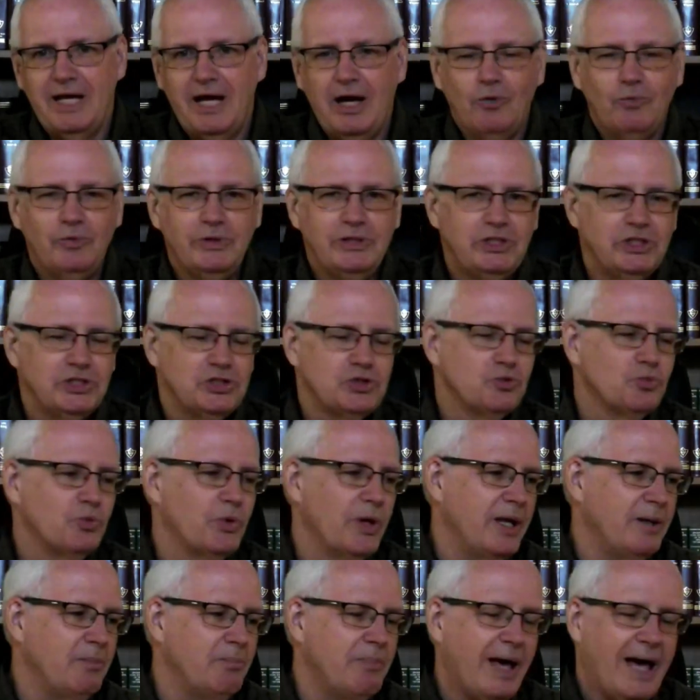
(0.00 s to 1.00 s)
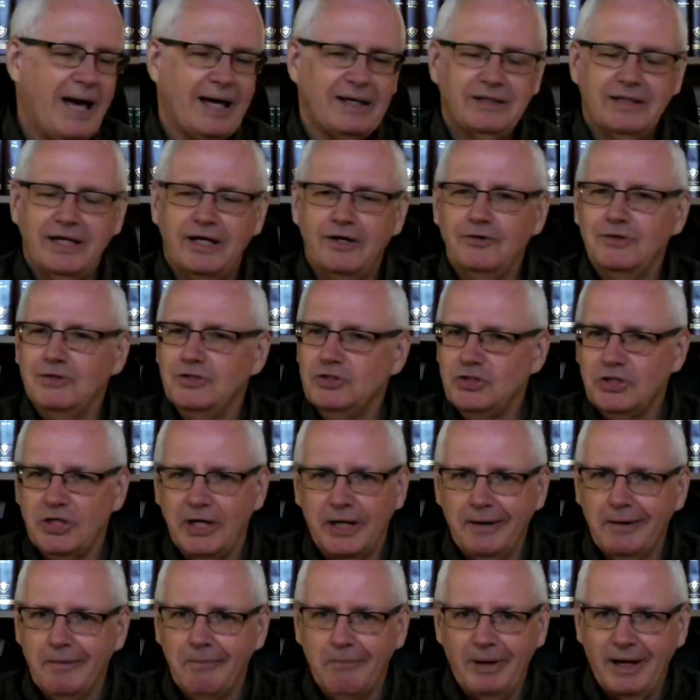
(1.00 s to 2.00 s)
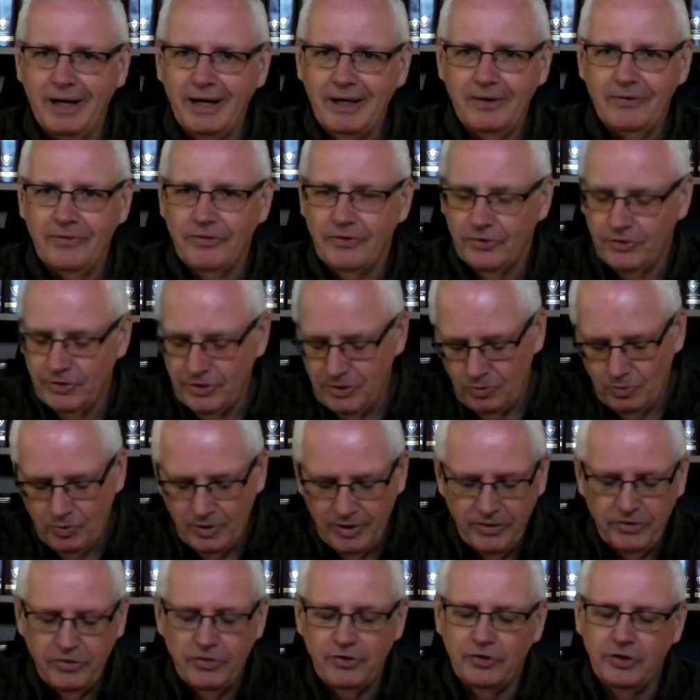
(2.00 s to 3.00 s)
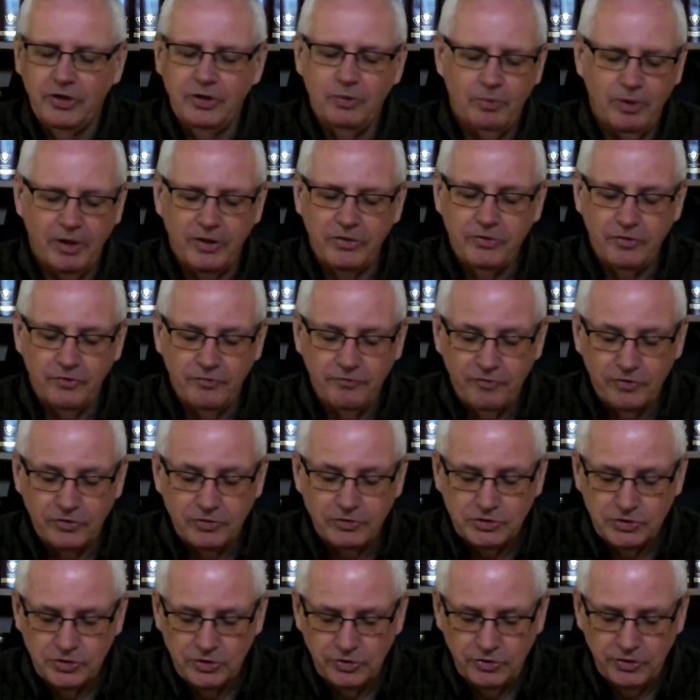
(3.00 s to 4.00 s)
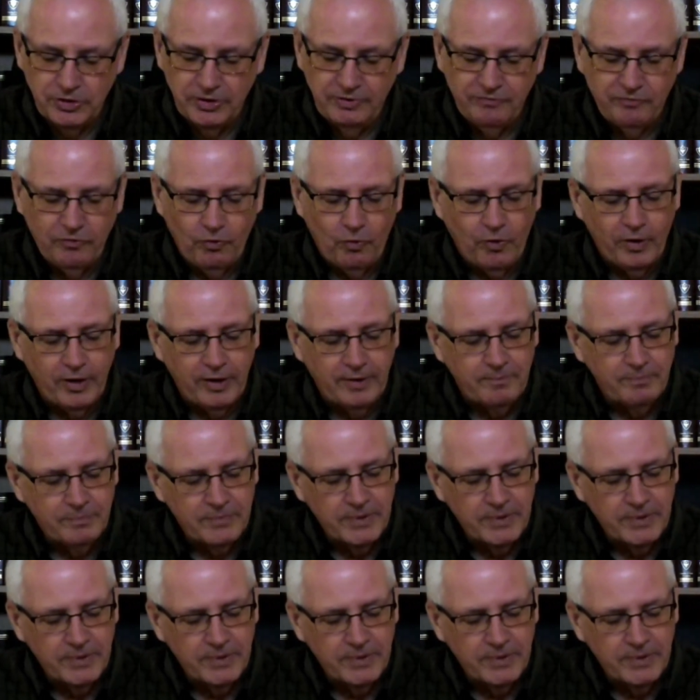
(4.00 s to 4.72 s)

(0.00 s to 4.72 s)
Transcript: Now, we just read back there in Jeremiah 31, 31 through verse 34.